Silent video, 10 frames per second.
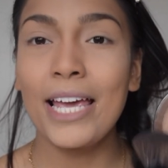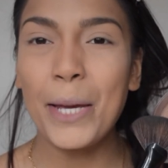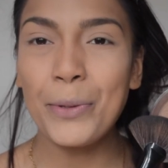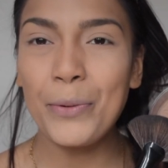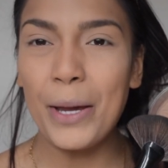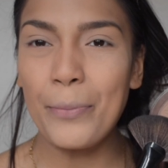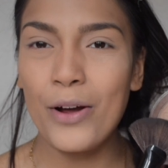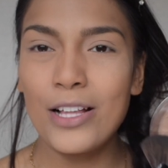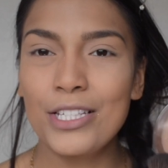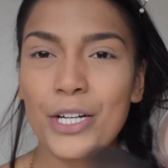Anyway
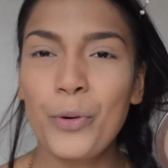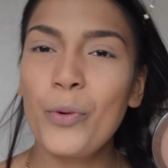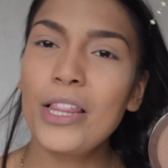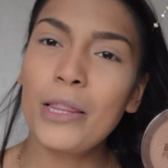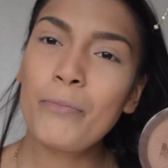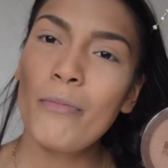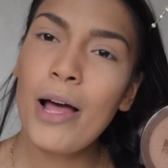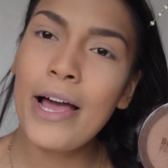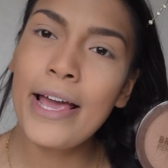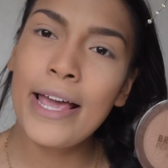bronzer with
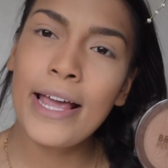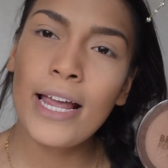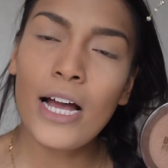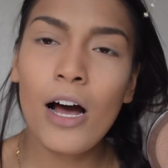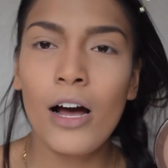my